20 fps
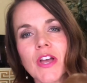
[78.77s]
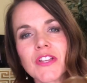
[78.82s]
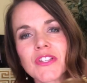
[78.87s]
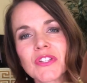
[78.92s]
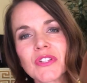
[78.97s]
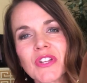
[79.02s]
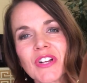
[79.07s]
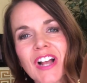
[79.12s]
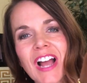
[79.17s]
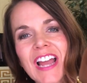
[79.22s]

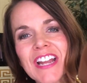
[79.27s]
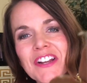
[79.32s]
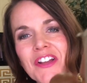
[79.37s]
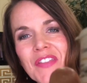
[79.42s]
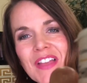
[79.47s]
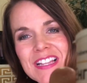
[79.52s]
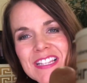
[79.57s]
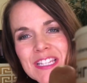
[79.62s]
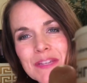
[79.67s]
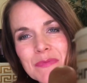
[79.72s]
So look, I know
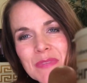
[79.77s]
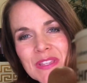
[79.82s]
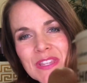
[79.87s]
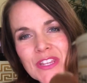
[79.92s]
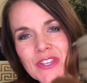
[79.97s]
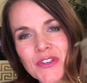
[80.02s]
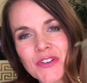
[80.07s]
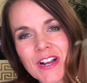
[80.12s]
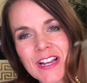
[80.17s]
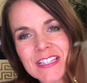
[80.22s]
that's something
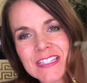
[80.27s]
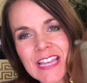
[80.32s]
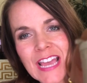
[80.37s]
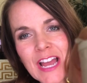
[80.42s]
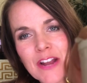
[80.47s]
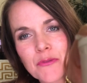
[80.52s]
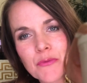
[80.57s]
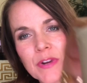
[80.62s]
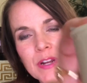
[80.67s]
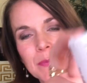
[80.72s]
that you guys
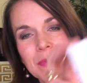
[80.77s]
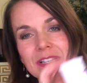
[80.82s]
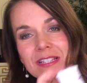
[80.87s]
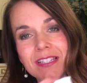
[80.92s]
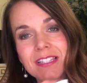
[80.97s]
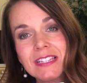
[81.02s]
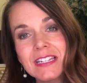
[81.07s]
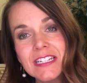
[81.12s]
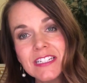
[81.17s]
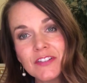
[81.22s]
can't read because
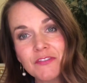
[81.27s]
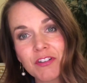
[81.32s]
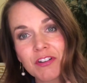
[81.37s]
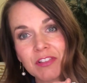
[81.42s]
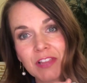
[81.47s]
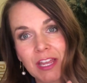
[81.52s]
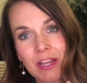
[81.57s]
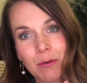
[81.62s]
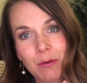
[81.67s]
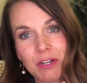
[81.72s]
it's in a
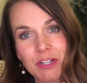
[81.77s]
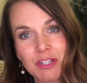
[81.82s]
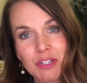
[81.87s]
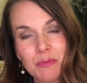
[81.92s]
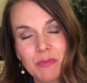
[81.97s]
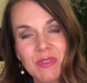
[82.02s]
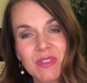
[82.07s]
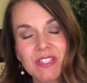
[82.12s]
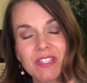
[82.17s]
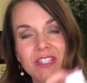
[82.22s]
different language,
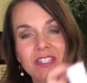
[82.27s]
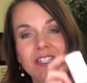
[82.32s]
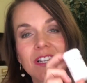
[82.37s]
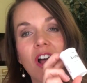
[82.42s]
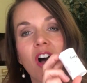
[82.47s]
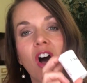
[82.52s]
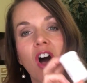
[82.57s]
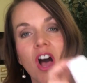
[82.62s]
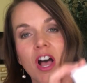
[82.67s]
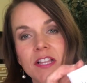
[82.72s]
but this is an
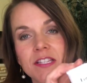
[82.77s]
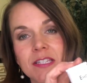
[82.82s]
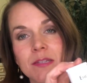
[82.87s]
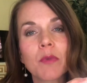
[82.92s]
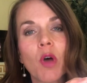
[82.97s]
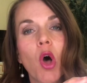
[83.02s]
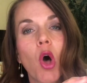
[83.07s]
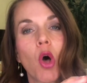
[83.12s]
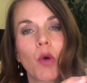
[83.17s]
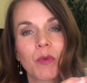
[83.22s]
awesome
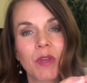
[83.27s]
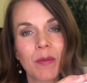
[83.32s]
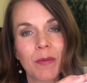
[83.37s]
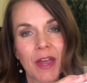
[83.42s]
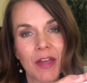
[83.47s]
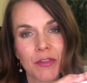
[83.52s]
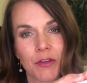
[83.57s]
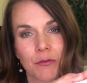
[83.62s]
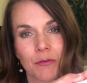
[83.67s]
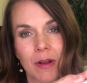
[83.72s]

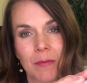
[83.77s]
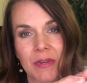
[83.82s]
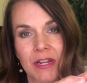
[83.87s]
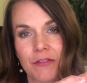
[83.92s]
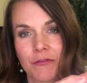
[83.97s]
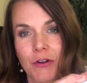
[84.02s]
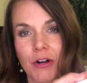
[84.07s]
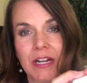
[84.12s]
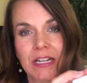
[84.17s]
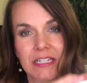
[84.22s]
homeopathic remedy
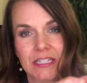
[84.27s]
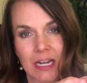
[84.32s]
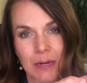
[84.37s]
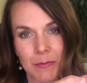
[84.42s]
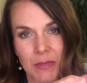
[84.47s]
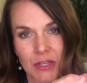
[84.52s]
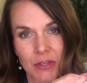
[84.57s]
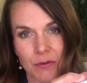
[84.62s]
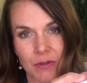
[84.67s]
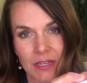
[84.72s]
for any time
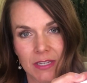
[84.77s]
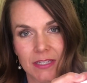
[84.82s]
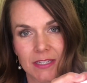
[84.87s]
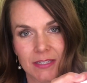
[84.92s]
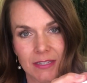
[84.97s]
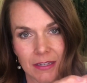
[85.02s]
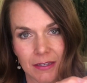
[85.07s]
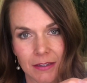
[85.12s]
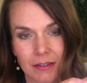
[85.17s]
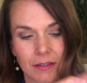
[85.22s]
that you get
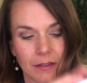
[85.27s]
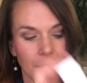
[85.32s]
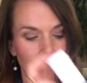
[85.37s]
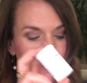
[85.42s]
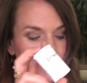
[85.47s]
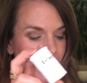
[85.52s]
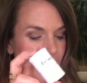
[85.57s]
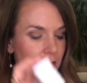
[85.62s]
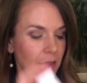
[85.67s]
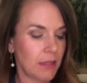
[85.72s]
sick,
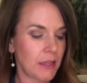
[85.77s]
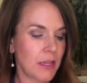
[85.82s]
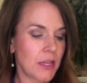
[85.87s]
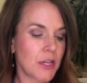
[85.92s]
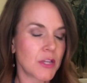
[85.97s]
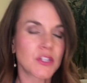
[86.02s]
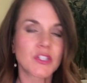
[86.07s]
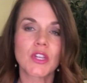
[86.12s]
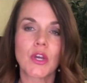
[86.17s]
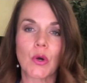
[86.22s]
okay?
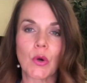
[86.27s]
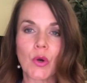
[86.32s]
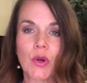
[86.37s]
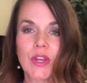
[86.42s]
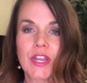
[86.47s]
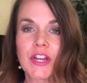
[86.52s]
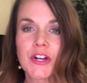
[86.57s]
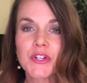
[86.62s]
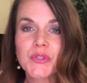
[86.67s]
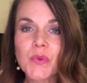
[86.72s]
So
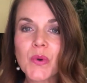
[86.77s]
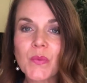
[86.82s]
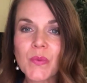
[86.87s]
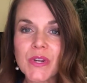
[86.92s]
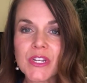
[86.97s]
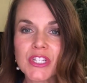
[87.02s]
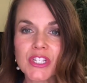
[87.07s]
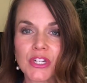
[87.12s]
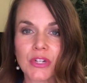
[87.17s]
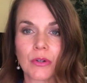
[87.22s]
here's what
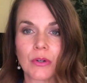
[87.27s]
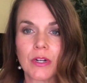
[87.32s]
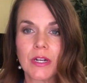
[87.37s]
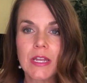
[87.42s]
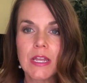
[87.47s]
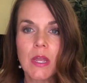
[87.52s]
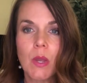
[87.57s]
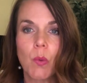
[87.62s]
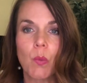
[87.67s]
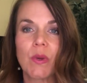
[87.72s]
we do.
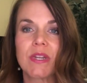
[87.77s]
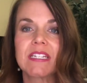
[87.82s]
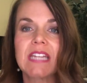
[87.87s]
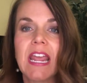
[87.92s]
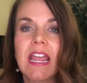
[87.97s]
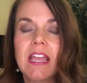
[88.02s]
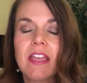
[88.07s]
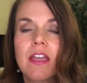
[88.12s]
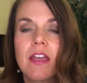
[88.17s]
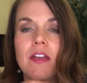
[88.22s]
We
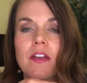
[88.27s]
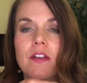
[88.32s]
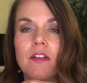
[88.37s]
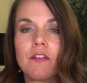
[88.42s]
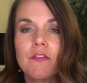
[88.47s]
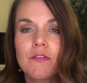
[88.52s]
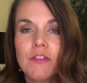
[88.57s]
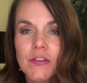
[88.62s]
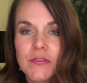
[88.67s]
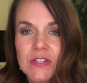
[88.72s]
take
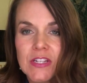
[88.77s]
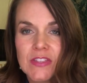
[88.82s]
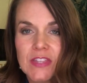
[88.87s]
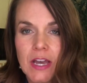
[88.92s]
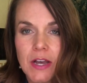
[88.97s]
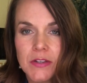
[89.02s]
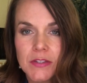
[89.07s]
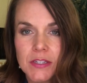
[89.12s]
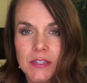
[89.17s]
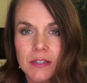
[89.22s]

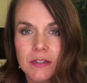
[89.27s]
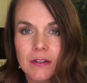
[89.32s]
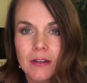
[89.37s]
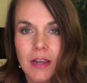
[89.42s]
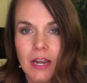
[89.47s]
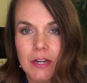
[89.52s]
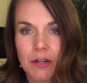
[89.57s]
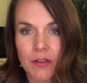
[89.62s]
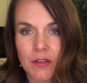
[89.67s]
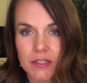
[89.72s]
50,000,
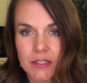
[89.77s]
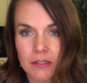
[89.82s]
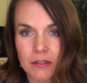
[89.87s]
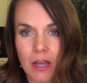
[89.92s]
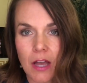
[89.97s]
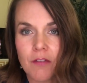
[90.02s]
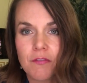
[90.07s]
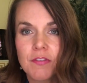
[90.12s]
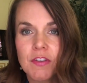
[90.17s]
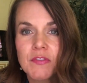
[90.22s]
I know that's a
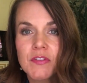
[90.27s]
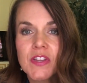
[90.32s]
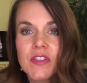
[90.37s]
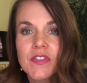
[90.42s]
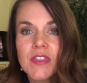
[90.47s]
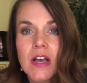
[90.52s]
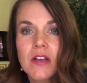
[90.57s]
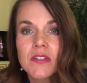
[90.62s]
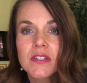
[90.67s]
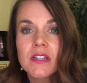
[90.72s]
lot,
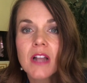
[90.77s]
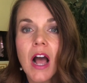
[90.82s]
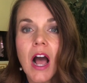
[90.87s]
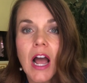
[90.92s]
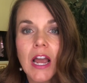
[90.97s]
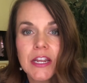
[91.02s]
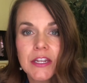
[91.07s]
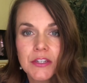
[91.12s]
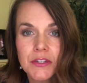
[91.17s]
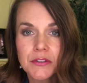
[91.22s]
50,000
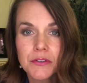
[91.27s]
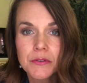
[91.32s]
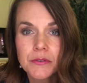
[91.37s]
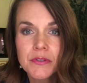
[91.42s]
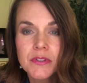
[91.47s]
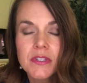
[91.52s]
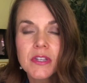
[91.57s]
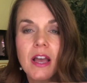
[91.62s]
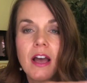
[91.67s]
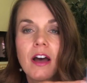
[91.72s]

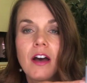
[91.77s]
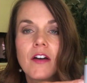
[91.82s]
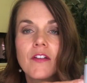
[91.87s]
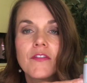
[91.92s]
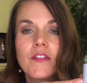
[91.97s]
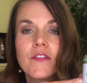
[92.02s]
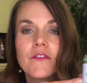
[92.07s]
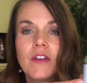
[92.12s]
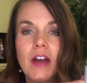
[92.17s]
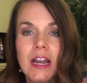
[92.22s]
IUs
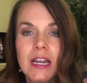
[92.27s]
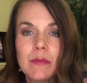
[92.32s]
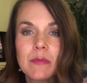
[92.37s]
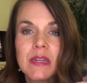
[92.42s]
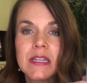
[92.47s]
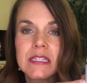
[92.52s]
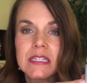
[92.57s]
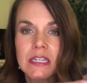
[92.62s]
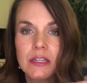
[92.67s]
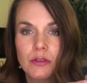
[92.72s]
of
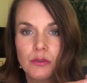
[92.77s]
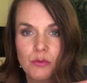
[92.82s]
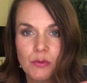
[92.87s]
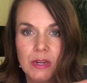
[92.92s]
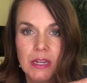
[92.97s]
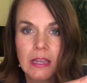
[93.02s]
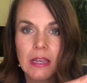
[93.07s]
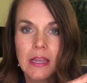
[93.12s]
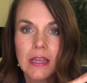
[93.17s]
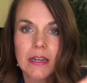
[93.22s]
vitamin
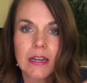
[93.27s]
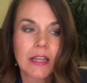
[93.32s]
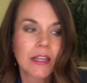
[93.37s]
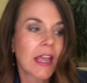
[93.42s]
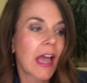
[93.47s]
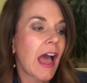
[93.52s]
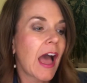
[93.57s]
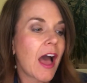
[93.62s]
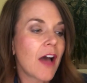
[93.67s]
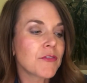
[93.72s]
D3. Now you
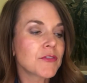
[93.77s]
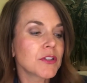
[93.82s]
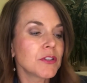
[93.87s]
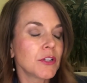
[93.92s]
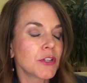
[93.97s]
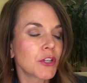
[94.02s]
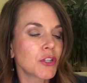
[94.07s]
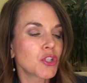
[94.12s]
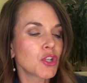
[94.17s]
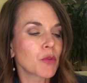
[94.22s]
have to
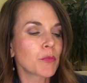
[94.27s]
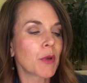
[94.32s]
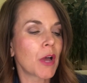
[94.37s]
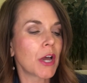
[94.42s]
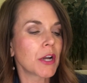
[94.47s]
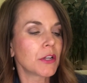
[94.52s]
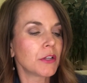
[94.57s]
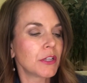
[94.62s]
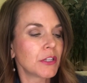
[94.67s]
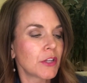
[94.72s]
look at your
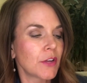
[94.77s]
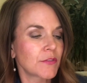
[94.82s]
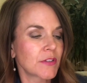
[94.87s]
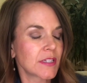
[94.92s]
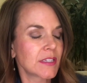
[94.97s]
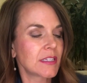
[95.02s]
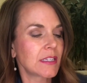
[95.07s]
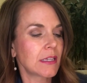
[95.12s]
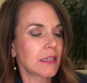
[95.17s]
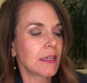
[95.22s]
bottle and you have to
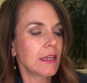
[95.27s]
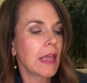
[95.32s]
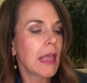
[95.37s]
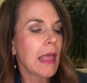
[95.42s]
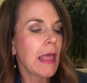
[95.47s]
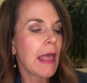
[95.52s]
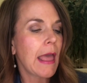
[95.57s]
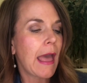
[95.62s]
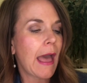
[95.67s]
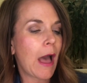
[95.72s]
see
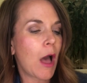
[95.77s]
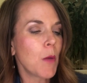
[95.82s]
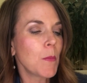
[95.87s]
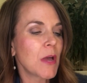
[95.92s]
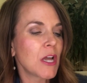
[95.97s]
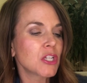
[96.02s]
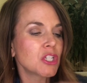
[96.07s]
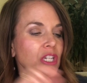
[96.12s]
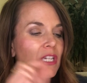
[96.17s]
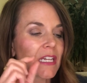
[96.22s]
how
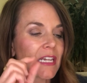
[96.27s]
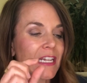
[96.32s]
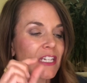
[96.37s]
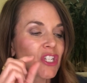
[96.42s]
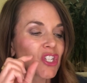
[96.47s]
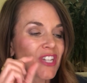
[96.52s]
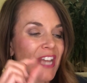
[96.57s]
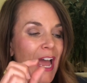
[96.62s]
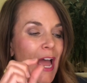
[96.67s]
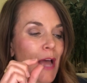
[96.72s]
much
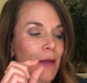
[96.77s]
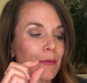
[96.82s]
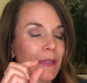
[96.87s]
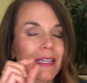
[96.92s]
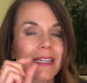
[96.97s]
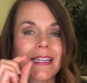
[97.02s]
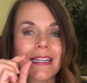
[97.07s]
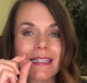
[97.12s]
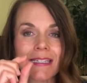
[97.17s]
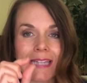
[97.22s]
each
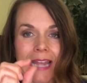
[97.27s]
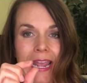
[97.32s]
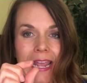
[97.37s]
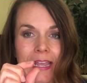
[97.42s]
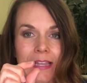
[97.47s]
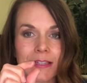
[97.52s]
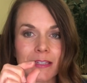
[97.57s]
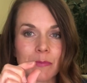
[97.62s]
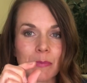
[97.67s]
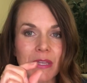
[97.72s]
tablet
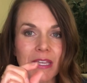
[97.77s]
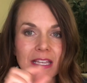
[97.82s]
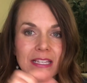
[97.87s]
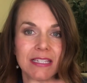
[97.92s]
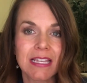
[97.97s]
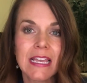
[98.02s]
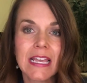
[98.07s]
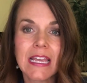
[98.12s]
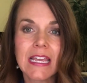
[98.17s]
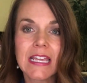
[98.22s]
contains,
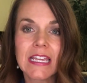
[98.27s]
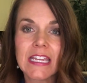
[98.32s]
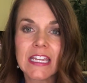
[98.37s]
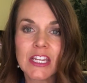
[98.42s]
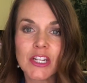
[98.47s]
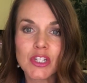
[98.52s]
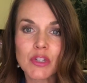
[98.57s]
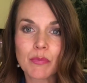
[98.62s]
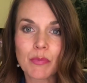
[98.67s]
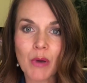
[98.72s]
because
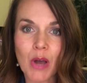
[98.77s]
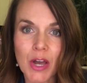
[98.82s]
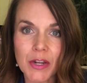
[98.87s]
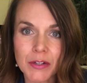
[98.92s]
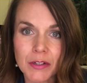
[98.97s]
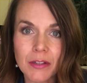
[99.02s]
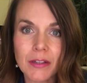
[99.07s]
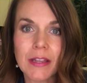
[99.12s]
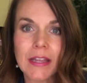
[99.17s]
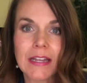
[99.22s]
each
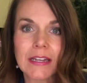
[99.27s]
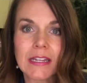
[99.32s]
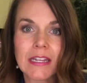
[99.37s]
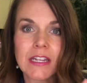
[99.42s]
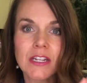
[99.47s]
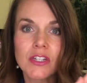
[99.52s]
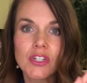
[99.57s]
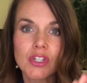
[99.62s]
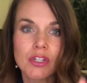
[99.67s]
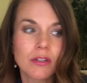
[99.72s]
bottle and
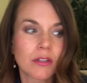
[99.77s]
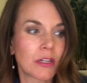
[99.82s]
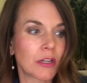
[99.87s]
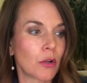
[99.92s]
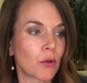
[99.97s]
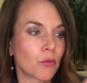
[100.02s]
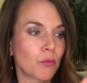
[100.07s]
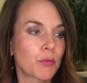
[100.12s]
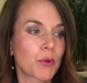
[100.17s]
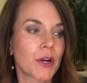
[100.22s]
each
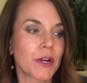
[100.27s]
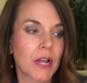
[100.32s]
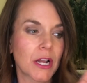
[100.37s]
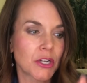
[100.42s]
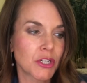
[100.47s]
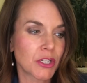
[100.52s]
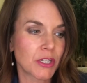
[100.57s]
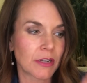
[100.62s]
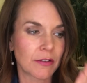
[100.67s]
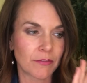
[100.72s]

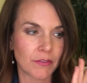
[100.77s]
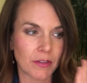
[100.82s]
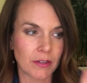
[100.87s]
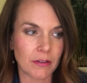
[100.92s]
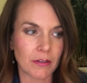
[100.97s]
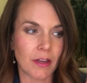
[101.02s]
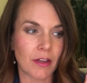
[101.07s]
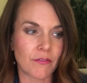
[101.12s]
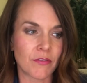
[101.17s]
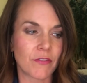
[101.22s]
production of
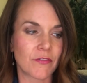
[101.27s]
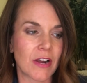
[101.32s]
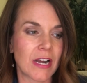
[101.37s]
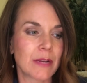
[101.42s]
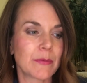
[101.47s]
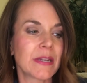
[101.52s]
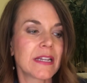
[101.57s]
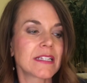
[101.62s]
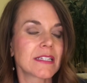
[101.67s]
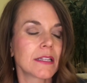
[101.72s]
the
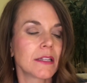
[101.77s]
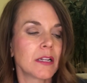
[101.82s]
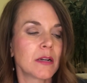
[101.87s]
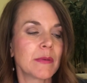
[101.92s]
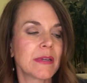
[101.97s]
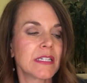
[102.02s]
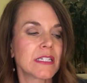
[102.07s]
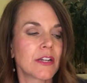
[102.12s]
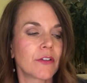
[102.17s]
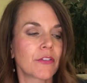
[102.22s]
vitamin is a little
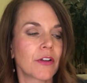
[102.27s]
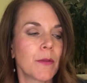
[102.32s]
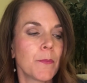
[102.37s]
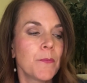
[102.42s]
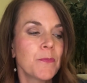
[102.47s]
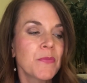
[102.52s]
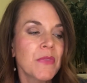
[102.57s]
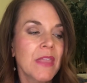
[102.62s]
bit different.